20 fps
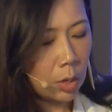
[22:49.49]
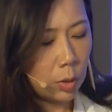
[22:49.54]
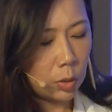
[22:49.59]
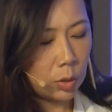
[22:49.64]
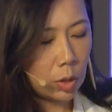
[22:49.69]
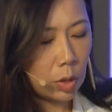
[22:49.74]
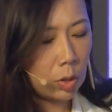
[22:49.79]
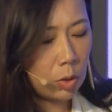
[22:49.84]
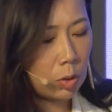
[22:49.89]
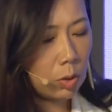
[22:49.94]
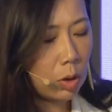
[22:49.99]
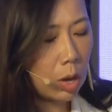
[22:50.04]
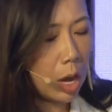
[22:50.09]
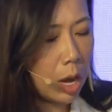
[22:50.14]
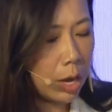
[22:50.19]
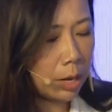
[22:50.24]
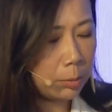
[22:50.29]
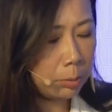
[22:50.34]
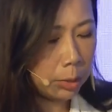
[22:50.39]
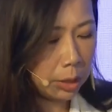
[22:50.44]
So
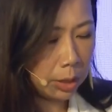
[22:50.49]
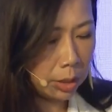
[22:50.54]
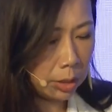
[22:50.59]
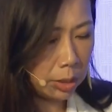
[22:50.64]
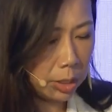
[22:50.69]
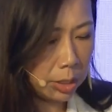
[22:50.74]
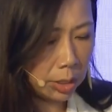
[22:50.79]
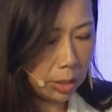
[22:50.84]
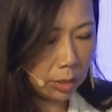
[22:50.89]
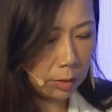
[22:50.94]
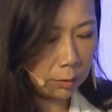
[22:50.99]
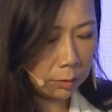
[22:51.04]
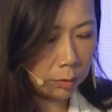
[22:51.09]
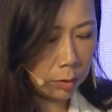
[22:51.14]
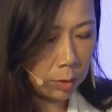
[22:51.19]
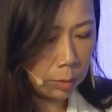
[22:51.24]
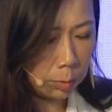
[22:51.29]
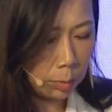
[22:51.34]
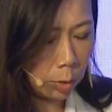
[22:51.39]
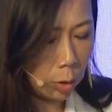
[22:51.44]
I'm curious,
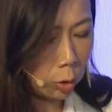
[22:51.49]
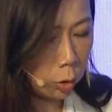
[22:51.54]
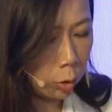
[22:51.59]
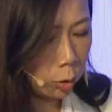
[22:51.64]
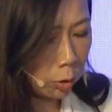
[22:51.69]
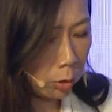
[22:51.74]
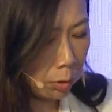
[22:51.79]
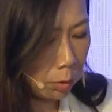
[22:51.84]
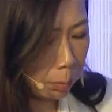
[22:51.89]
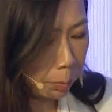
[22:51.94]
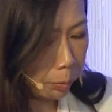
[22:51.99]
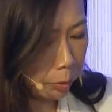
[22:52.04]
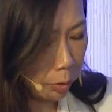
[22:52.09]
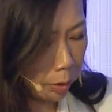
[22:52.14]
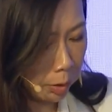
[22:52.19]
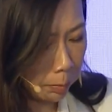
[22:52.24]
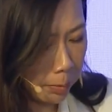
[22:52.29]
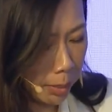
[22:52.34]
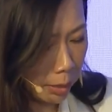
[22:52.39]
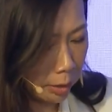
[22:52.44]
from your
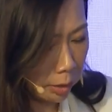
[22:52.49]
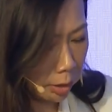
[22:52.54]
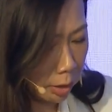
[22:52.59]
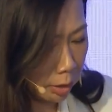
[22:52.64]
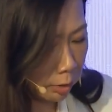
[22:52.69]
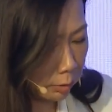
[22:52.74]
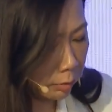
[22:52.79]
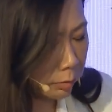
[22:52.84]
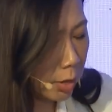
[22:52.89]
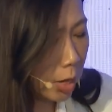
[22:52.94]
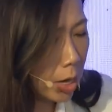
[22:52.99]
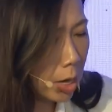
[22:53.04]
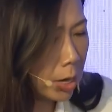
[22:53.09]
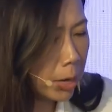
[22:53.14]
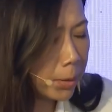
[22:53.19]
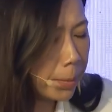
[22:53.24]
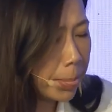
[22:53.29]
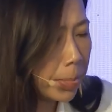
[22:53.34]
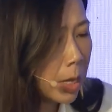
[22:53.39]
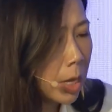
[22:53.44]
perspective,
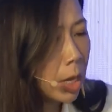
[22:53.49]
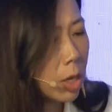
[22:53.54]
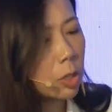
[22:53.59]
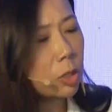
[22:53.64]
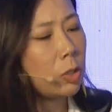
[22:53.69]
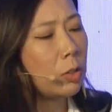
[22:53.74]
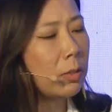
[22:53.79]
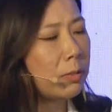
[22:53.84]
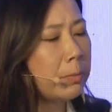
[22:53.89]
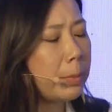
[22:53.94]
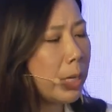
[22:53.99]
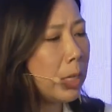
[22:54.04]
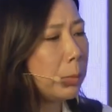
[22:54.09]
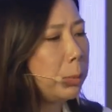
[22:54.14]
you have made a